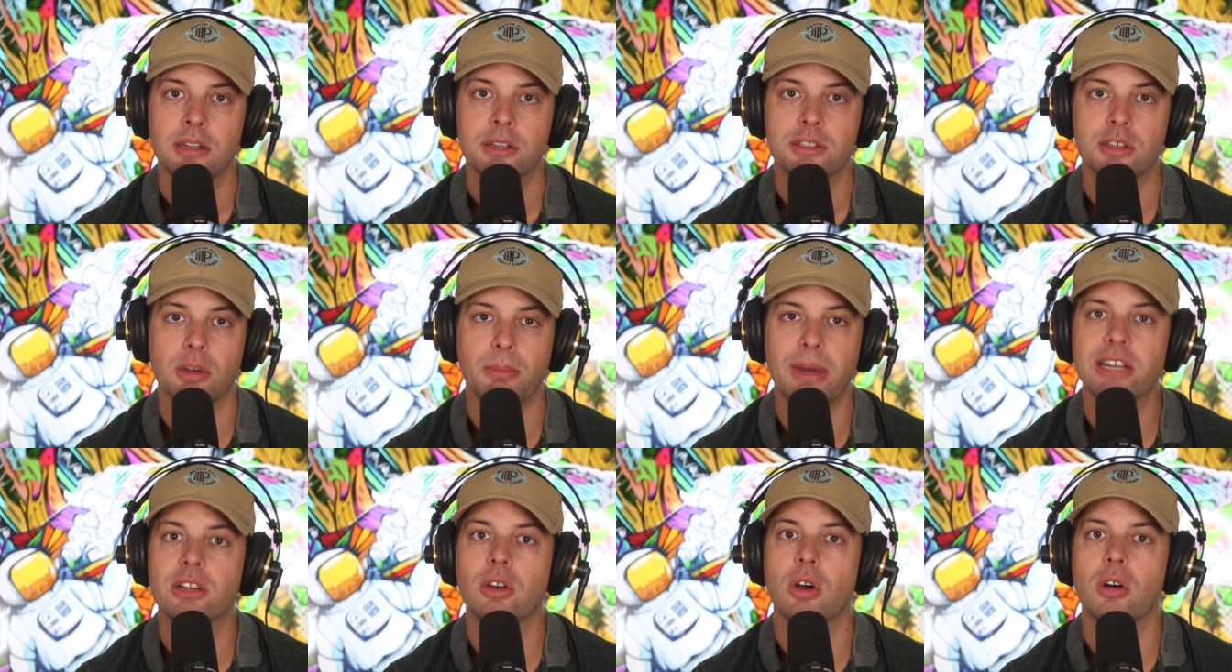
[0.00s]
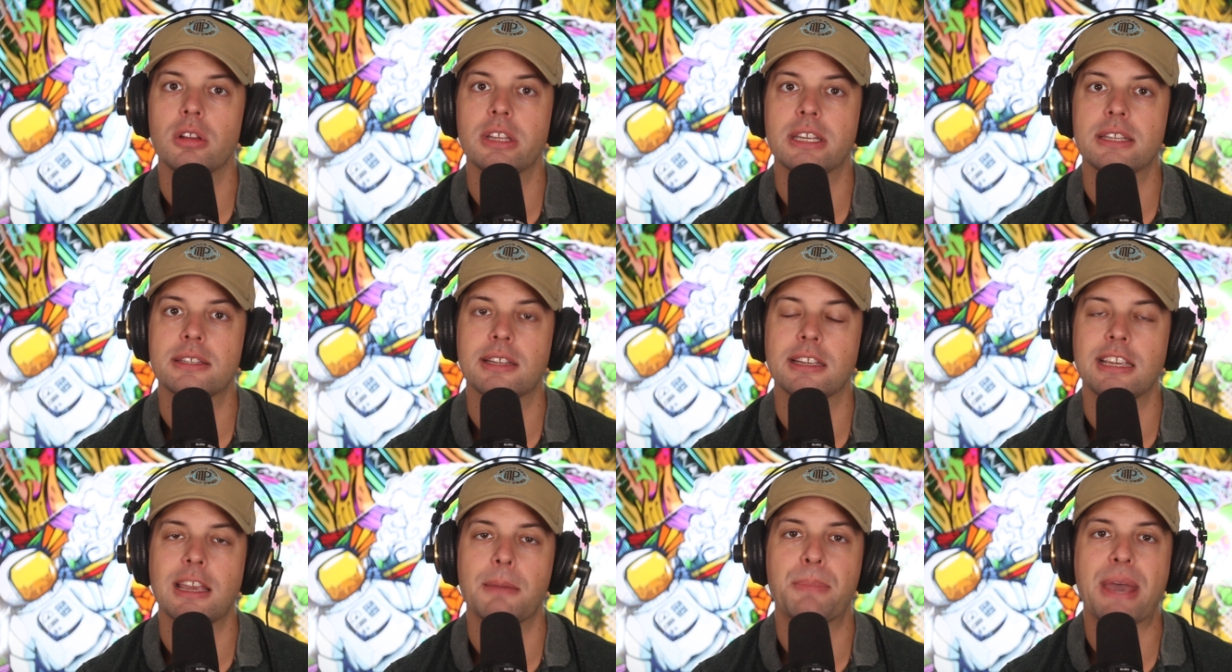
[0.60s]
So my goal is
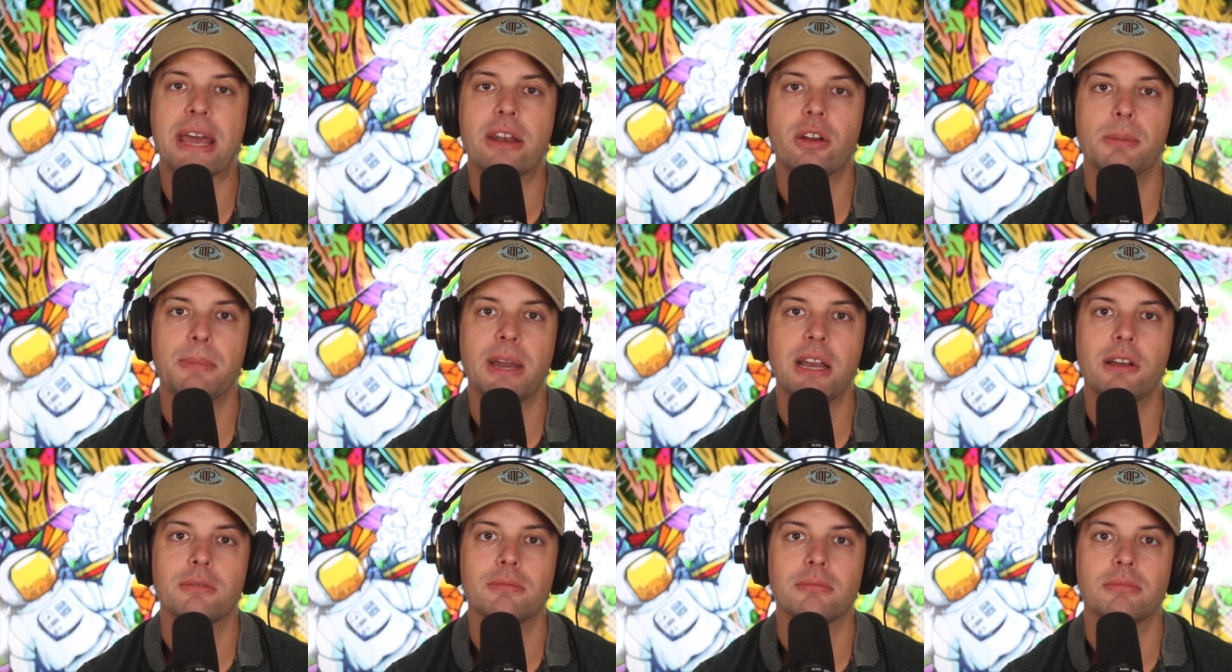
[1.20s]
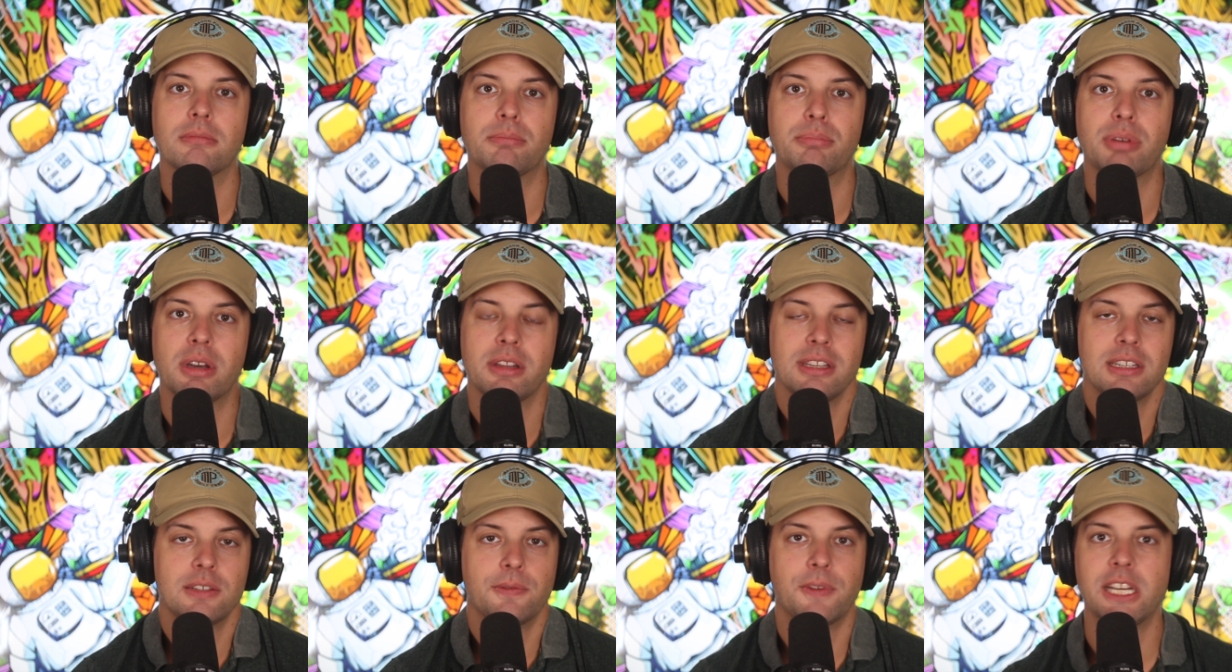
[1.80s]
to get better about
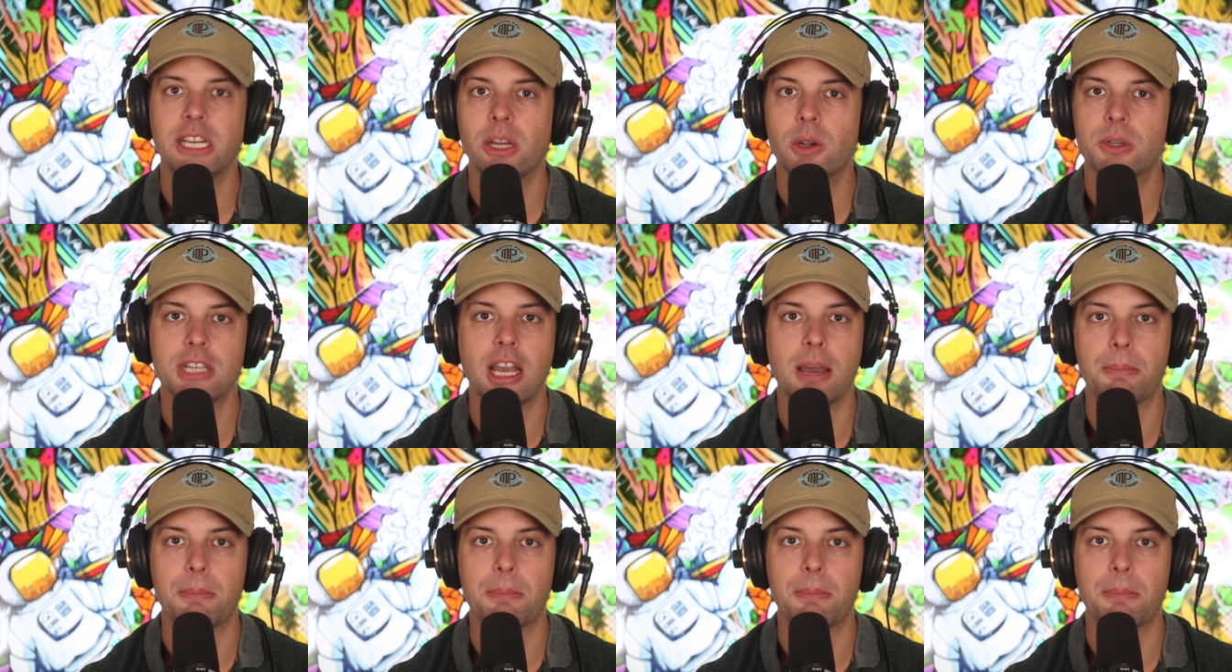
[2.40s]
putting these videos